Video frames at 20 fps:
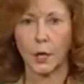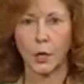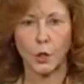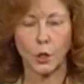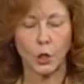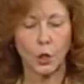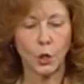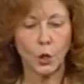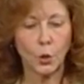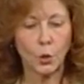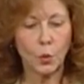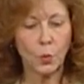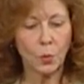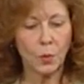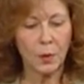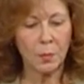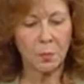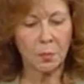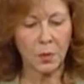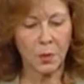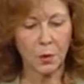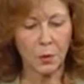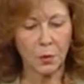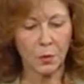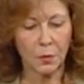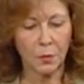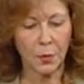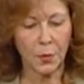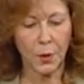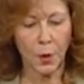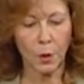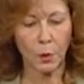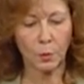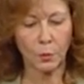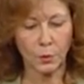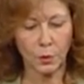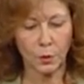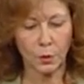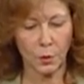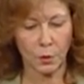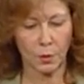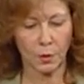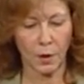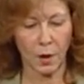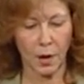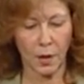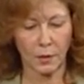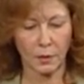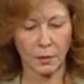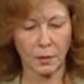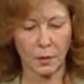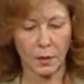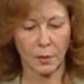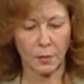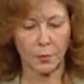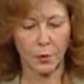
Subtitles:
You remove those neurons